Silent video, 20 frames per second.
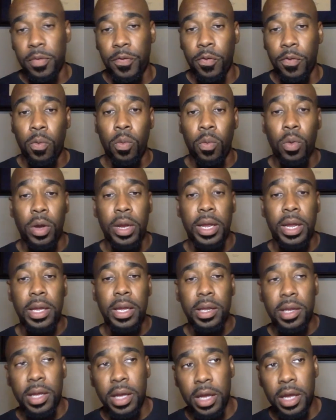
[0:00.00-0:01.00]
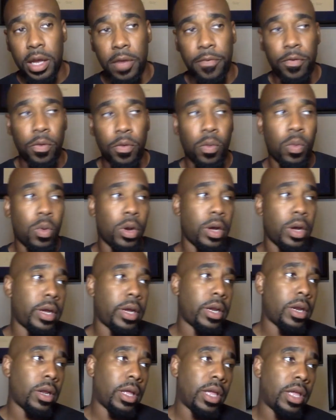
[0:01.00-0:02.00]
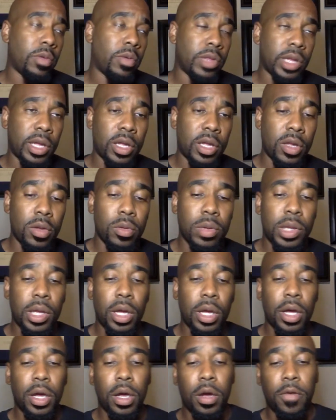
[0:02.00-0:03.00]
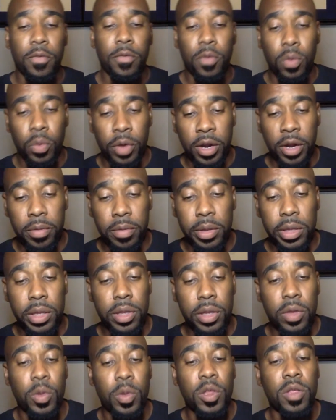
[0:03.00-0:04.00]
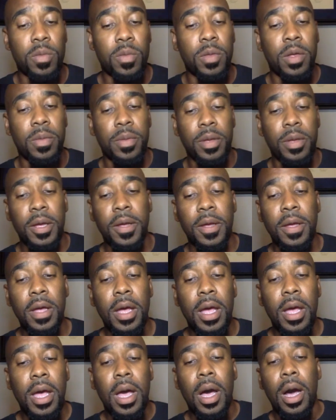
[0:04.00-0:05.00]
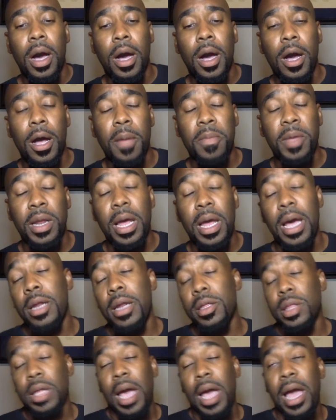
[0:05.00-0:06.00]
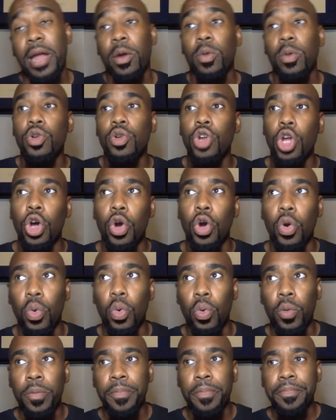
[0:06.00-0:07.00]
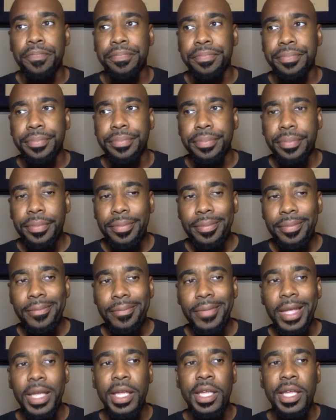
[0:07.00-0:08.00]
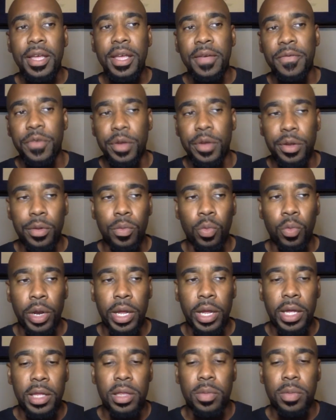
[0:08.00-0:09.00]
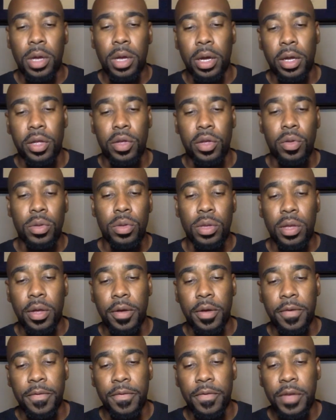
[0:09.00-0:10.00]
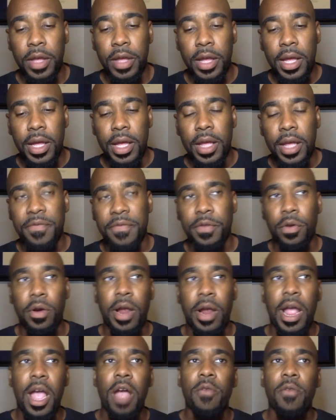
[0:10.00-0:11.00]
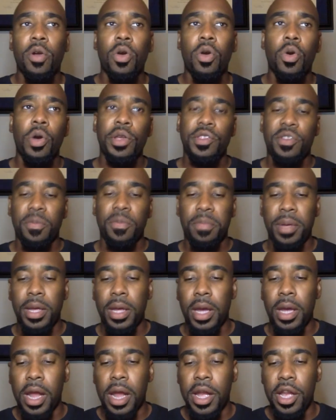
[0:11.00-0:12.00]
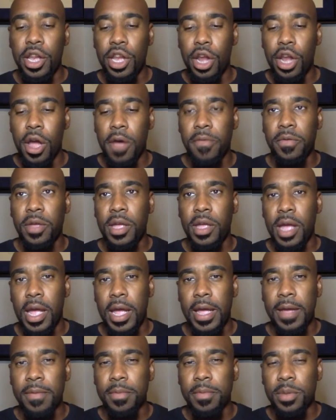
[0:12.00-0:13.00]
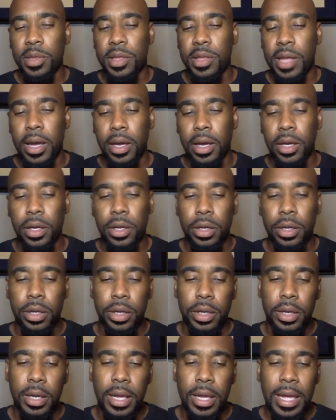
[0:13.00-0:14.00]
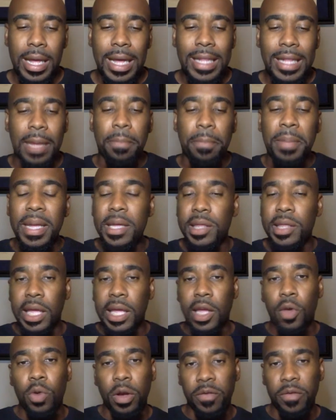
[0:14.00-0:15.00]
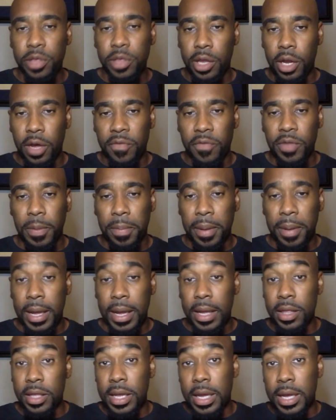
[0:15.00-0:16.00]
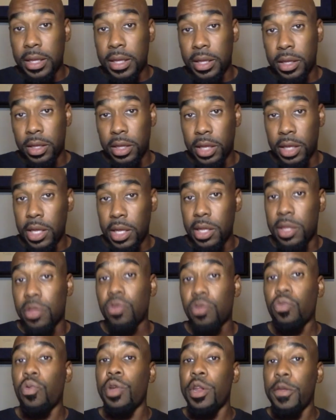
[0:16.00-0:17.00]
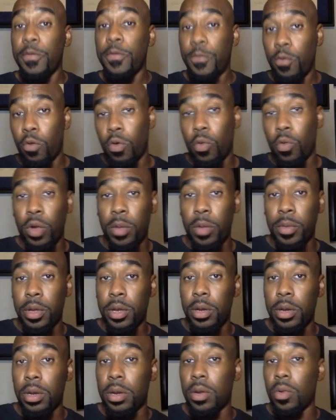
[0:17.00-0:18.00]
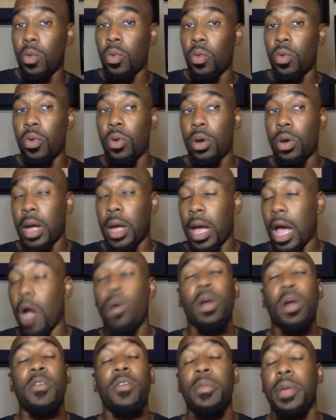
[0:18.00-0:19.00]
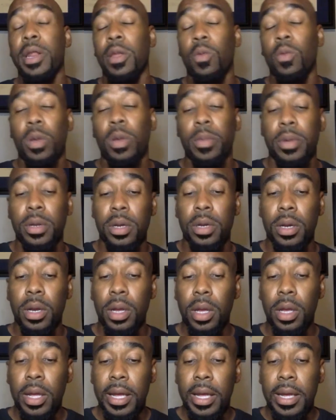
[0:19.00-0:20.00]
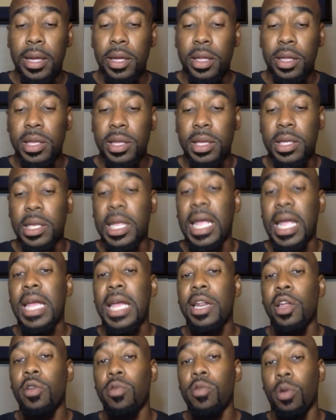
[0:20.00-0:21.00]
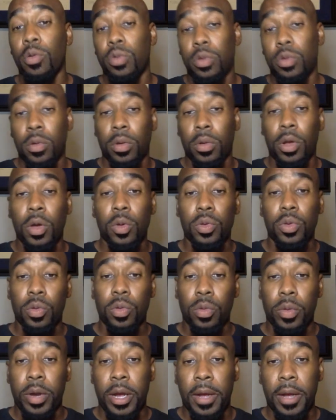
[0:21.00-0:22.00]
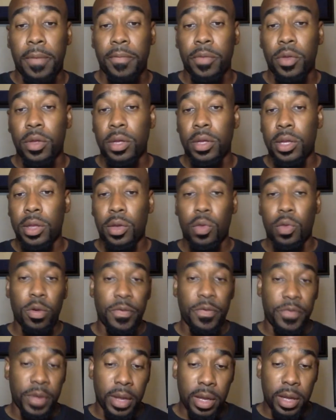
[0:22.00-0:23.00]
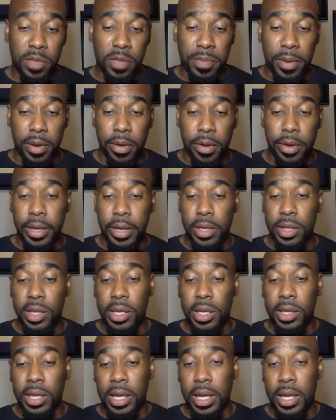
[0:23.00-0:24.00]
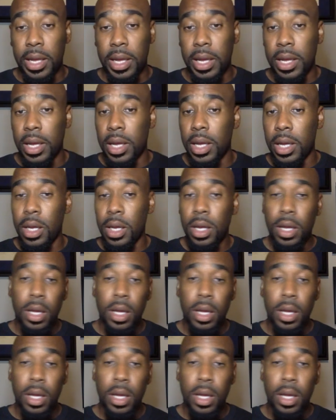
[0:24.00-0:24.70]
for what he did, for what he was accused of, or whatever the situation may be. And honestly, I don't know, given what he's accused of, if there are ever going to be enough games that could like be the equivalent of the pain that these 24 women or however many women said that they had to go through, right? This horrific experience that they,